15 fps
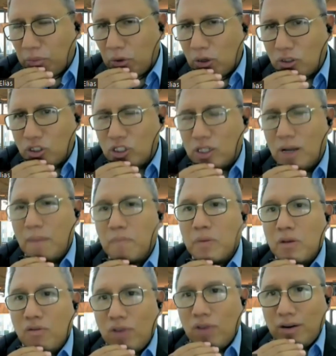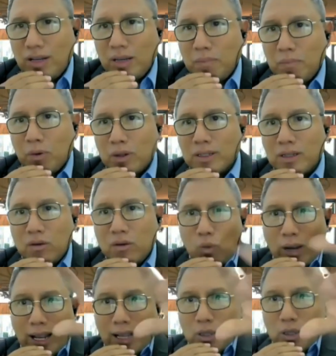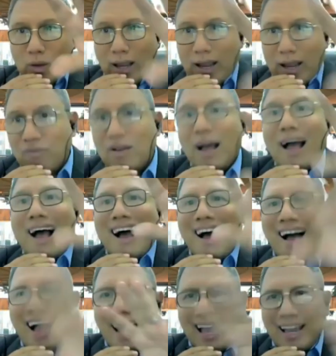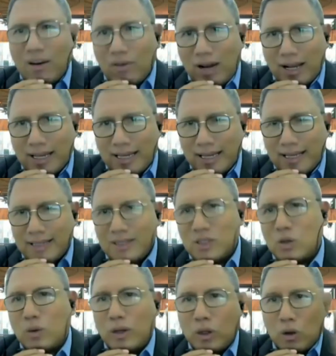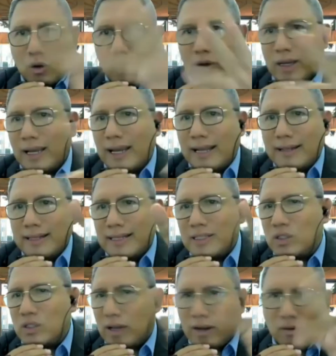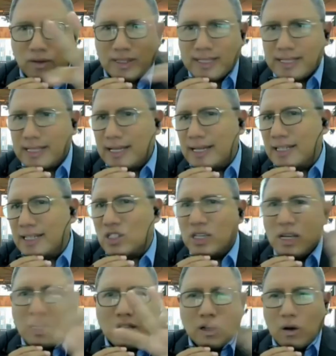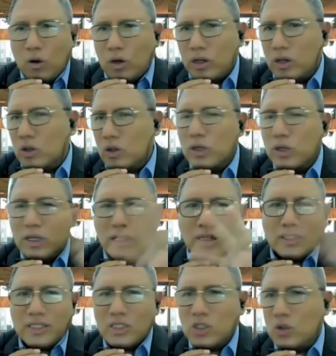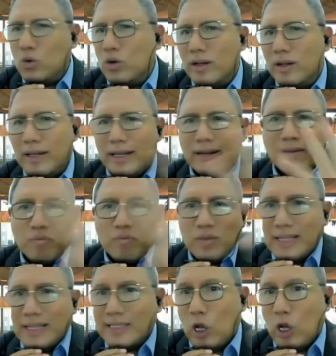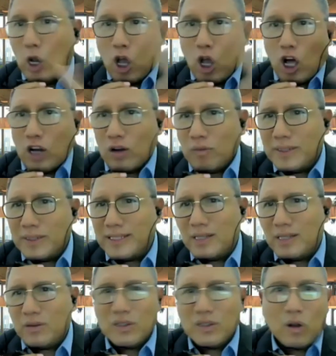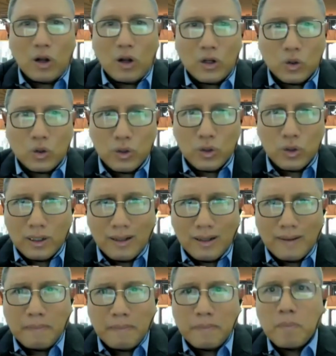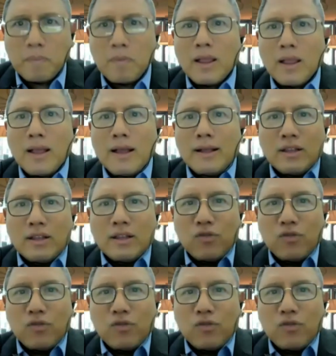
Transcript: approach, very important, where you have hierarchy. So when you're looking at this, you can research, go to Google, just Google it. There's a lot of material on Google. The